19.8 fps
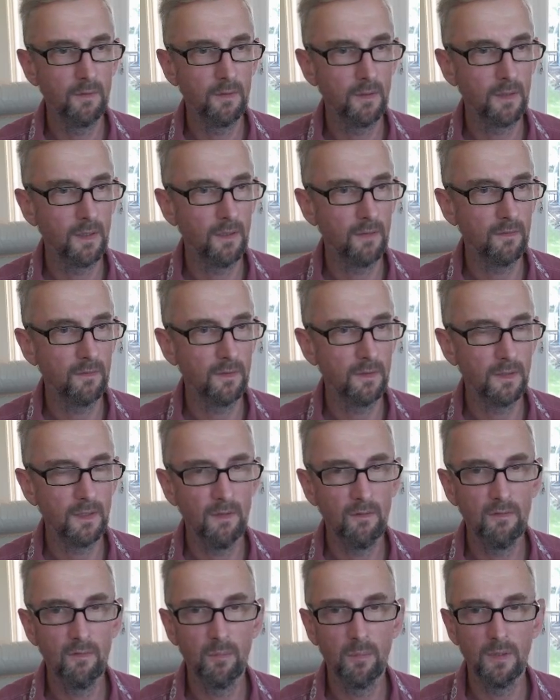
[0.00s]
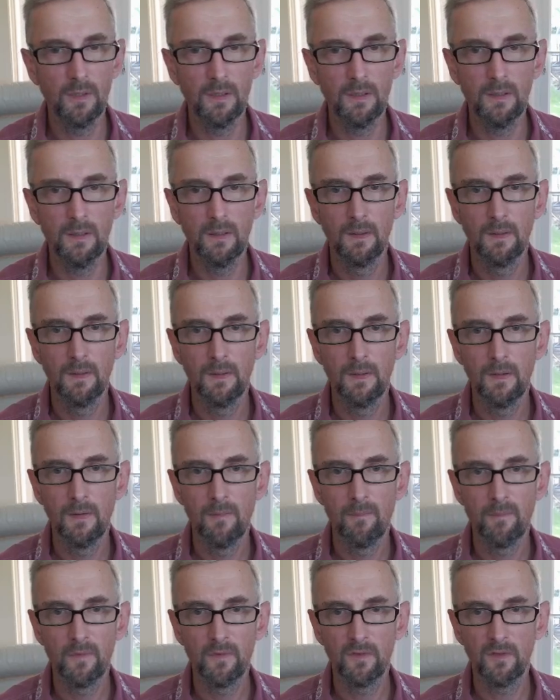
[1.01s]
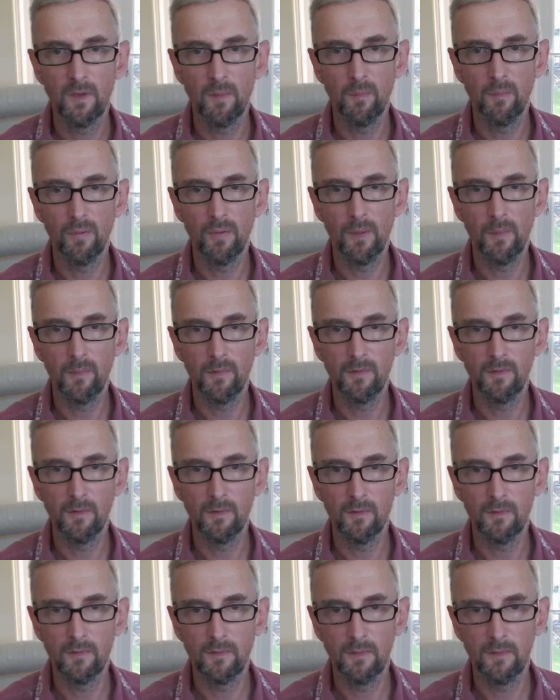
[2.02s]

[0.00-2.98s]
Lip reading: Okay, so it gives me some parameters.